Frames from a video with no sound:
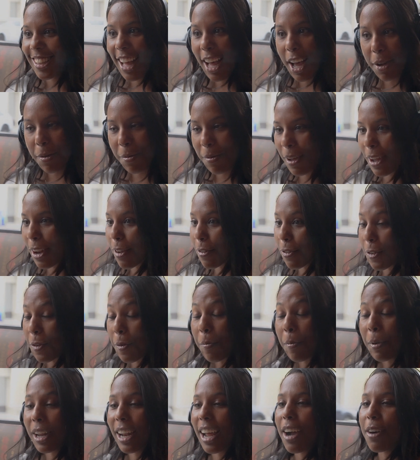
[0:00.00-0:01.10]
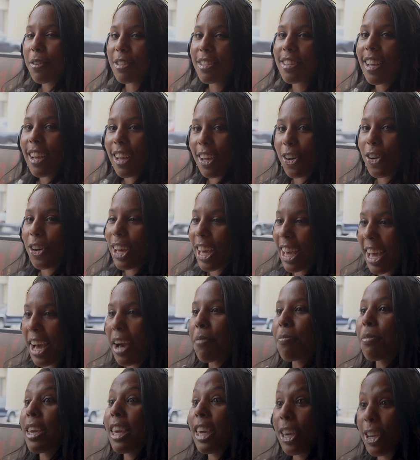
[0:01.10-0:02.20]
But I was like, okay,
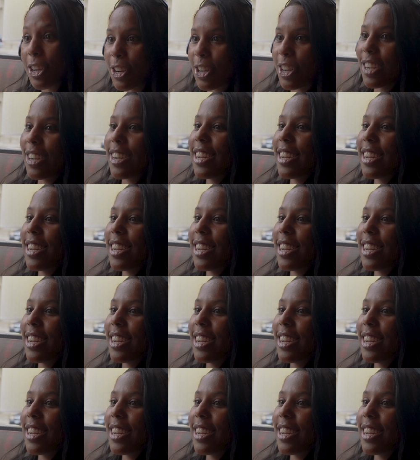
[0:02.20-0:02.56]
I'm here.